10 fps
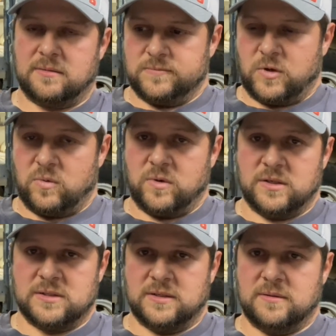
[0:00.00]
are
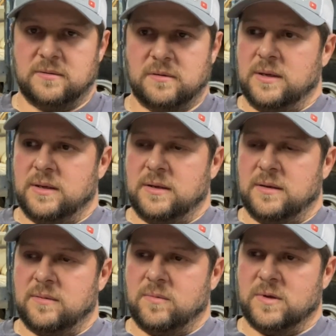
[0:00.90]
rusted. And
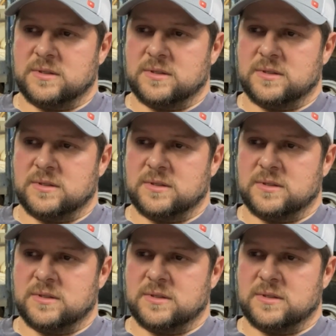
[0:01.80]
once